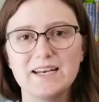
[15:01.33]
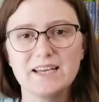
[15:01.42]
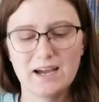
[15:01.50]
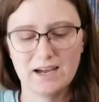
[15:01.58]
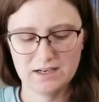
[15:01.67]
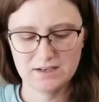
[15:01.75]

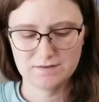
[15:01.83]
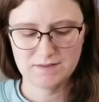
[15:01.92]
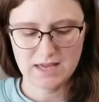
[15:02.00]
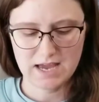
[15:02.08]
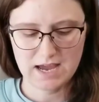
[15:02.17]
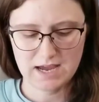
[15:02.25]
kind of
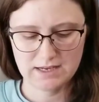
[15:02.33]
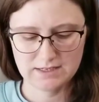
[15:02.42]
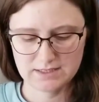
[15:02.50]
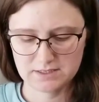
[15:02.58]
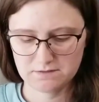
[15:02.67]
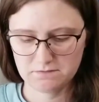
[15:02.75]
that
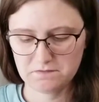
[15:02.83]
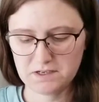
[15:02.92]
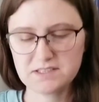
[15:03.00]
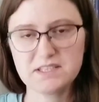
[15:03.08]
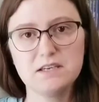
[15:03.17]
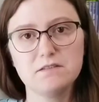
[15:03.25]

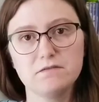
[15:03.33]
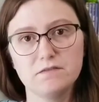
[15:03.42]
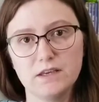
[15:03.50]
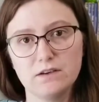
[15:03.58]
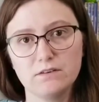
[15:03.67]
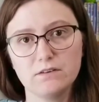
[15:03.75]
fuzzy
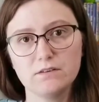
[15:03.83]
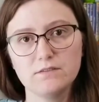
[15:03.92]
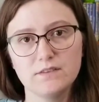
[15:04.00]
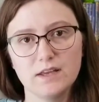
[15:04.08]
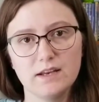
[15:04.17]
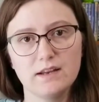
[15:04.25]
feel
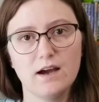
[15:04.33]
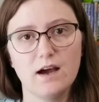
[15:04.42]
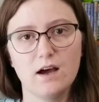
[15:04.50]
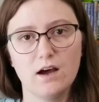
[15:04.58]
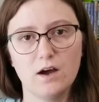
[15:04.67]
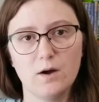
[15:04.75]
that
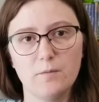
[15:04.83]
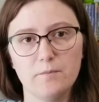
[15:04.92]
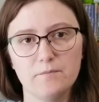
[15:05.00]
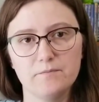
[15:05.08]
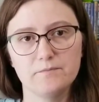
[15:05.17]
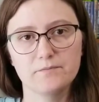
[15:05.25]

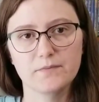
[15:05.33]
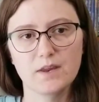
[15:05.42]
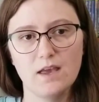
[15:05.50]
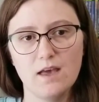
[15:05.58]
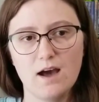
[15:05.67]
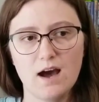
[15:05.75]

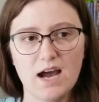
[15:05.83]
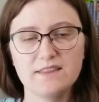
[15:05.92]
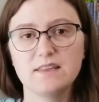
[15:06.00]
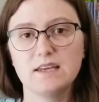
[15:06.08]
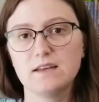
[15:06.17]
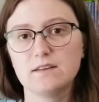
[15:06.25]
I
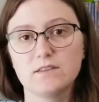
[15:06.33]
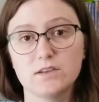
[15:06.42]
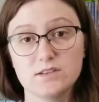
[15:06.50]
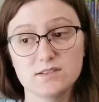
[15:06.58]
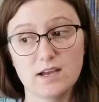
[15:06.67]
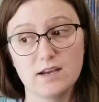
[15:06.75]
think the
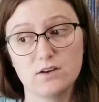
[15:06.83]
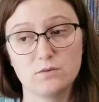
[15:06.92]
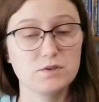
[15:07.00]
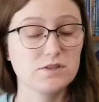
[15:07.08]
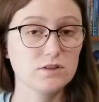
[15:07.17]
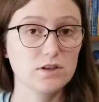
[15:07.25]
designer
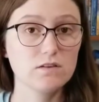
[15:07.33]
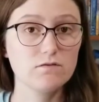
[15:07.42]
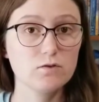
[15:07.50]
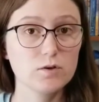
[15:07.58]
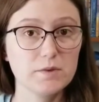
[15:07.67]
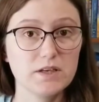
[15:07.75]
was looking
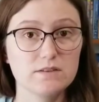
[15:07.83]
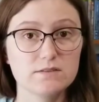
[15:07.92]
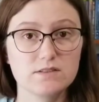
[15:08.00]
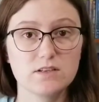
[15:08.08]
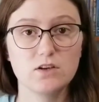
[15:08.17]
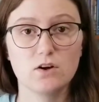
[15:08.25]
for, because
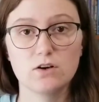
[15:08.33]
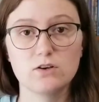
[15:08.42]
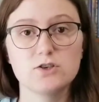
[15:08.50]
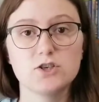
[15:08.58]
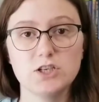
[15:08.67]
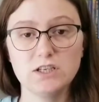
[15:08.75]
the yarn
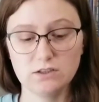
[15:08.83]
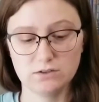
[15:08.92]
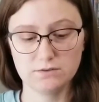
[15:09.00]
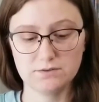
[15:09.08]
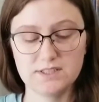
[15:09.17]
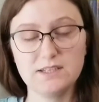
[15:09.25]
she
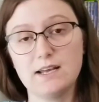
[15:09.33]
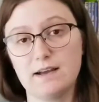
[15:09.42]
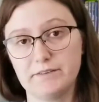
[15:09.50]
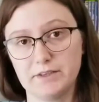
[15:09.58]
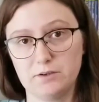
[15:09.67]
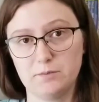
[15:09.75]
used did have
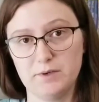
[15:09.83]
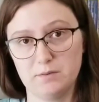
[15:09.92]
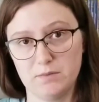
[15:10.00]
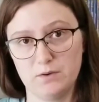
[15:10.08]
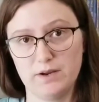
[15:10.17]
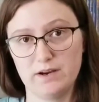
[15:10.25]
a little bit of
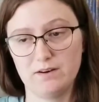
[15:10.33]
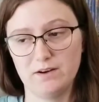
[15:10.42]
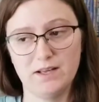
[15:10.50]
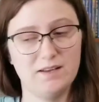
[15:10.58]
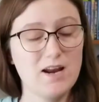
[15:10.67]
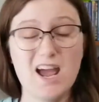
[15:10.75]
mohair in
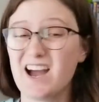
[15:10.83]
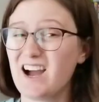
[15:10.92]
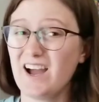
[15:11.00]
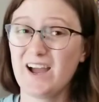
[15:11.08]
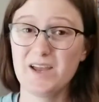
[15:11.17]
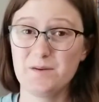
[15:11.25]
it.
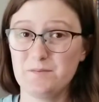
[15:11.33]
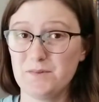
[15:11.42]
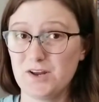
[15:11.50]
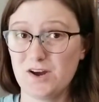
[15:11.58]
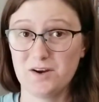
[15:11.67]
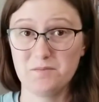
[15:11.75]
I am
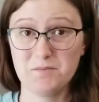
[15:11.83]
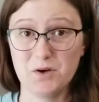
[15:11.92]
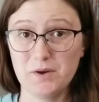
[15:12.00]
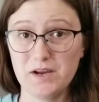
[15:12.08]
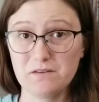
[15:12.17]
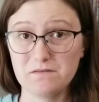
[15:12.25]
not a
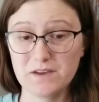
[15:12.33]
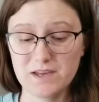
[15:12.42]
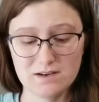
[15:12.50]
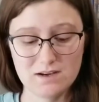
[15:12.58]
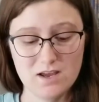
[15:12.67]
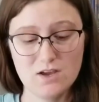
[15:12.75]
mohair
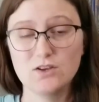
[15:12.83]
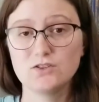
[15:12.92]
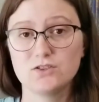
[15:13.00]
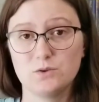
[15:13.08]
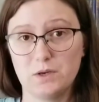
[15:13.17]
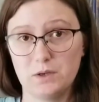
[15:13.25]
fan,
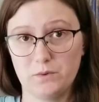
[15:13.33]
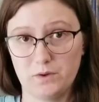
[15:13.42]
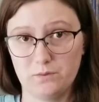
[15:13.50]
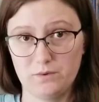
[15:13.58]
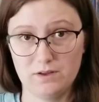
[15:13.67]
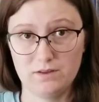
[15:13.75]
so I
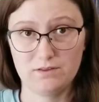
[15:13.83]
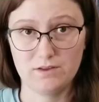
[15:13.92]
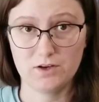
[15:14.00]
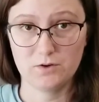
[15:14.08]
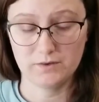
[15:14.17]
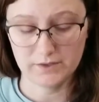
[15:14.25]
went with
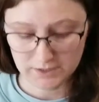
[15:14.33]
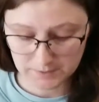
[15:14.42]
acrylic.